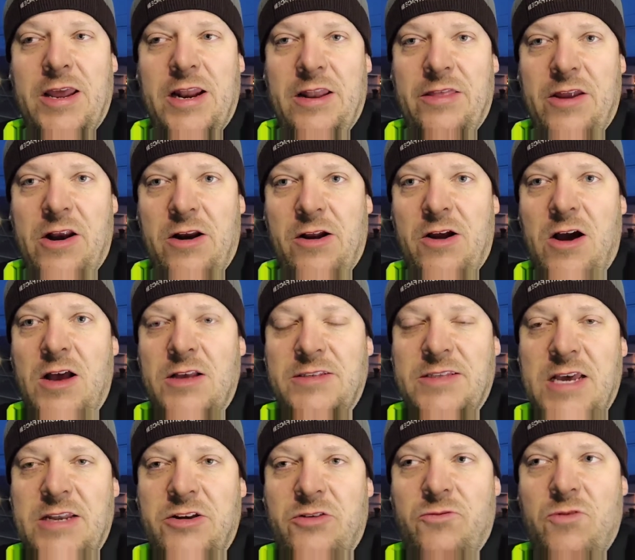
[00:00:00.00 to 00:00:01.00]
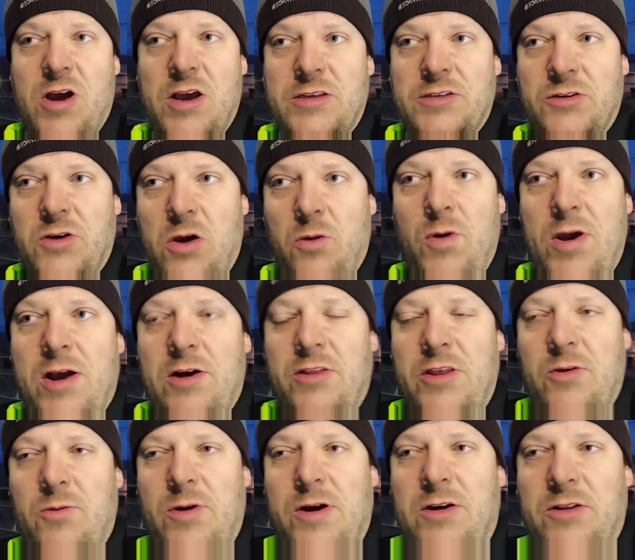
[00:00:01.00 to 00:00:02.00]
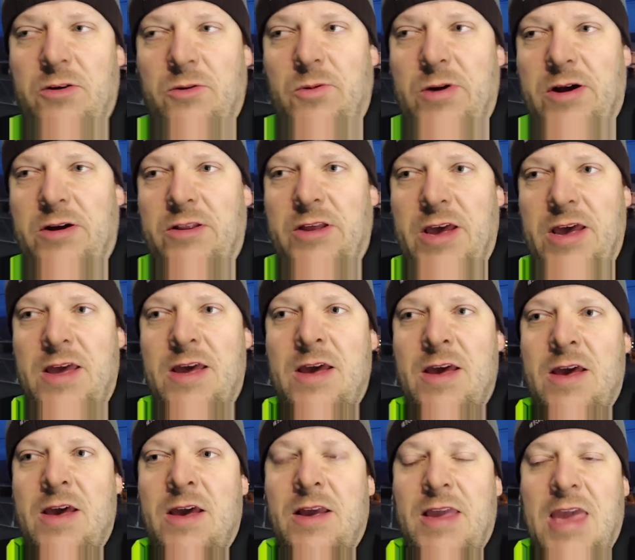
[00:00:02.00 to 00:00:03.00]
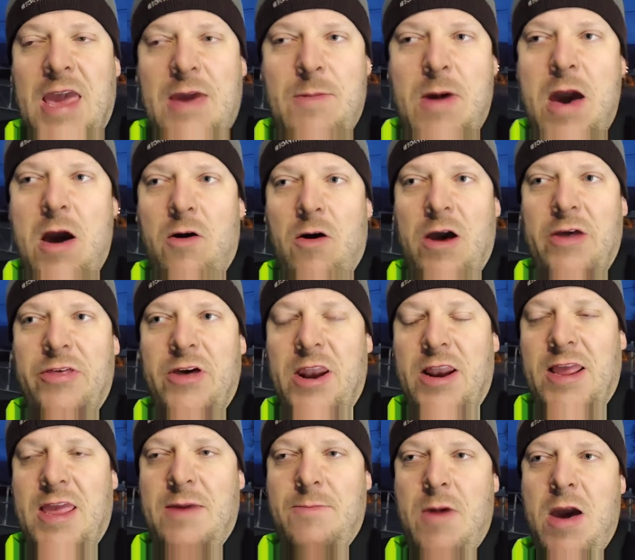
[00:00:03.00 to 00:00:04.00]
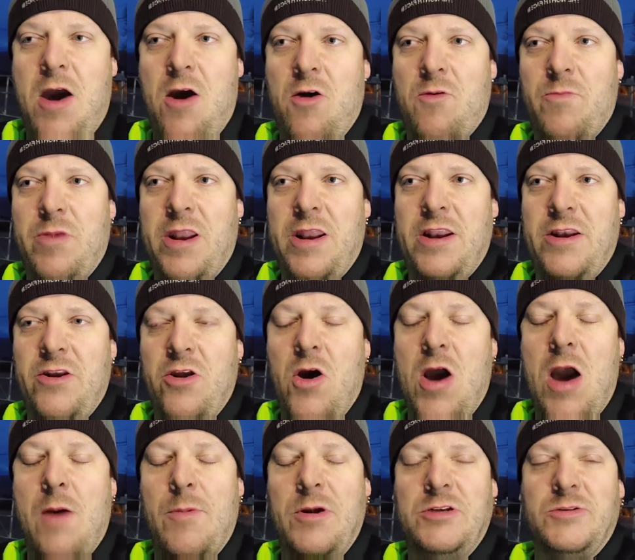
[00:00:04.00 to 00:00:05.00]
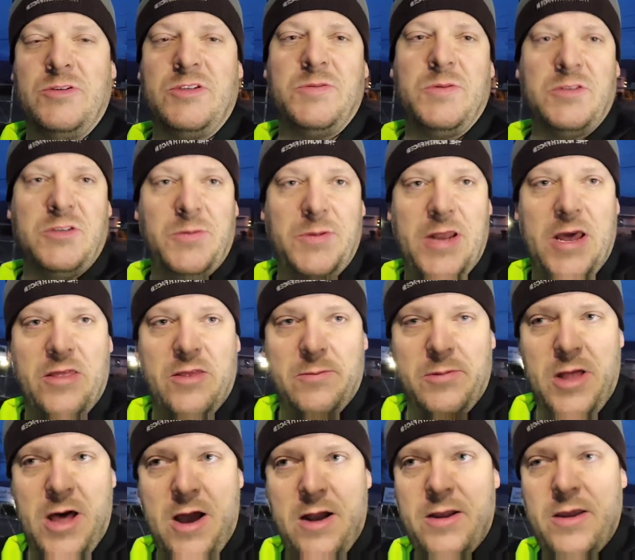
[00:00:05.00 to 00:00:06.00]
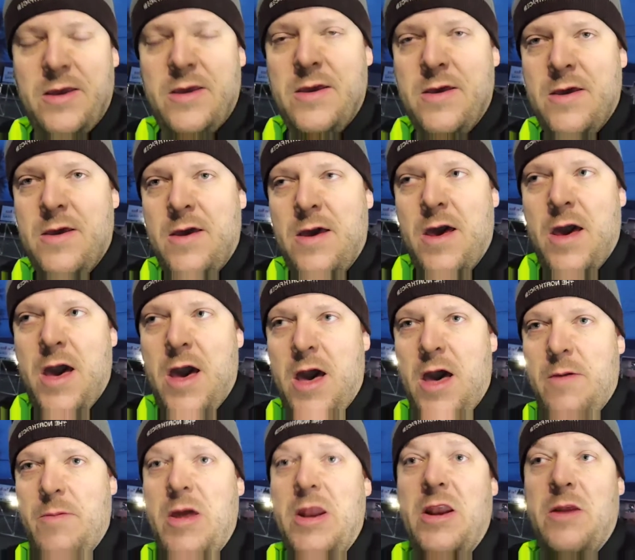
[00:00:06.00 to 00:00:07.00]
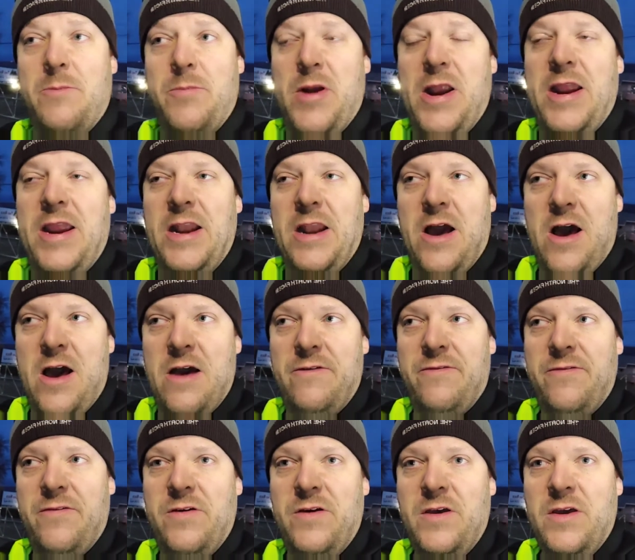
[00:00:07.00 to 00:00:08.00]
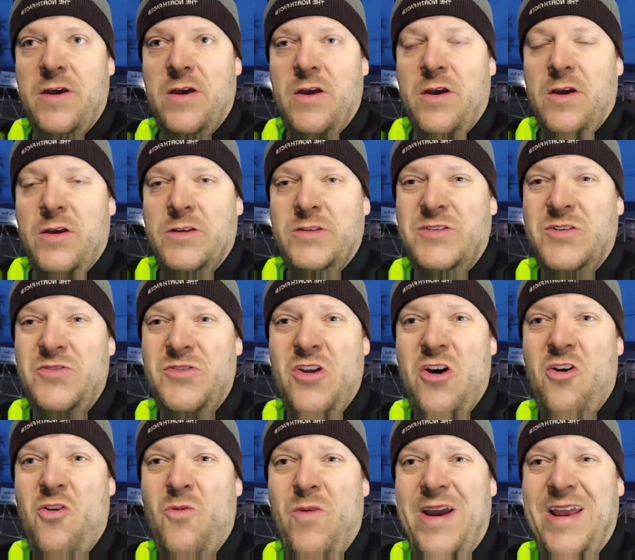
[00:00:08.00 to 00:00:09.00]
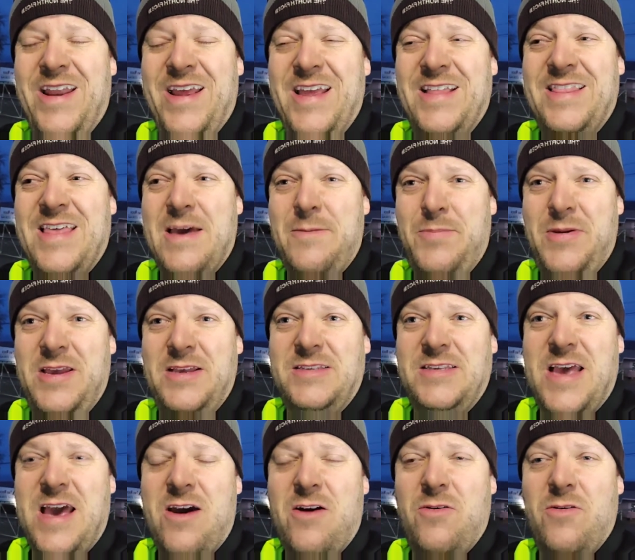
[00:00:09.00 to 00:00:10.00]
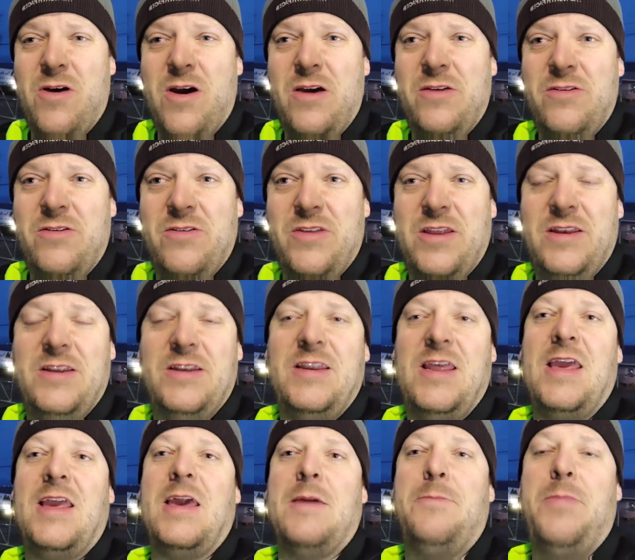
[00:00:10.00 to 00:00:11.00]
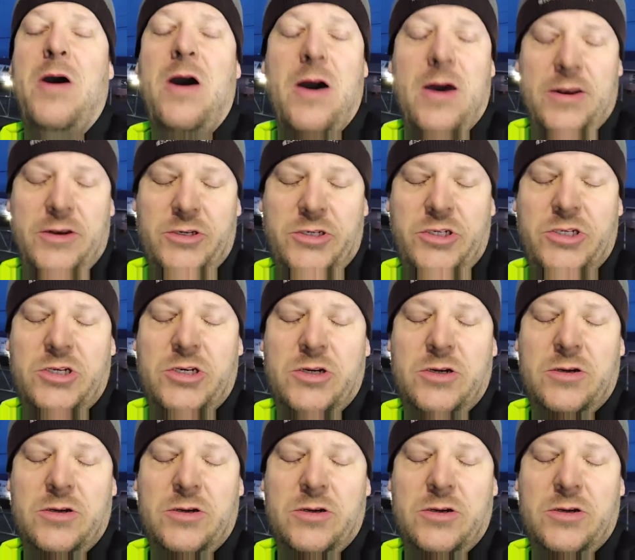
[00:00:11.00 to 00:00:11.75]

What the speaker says: get in there and cause that to rust. So I wiggled it, came out. I thought it came out, but I didn't know how much was supposed to be down the block. Ended up breaking off. So no way to get that piece out other than to take a punch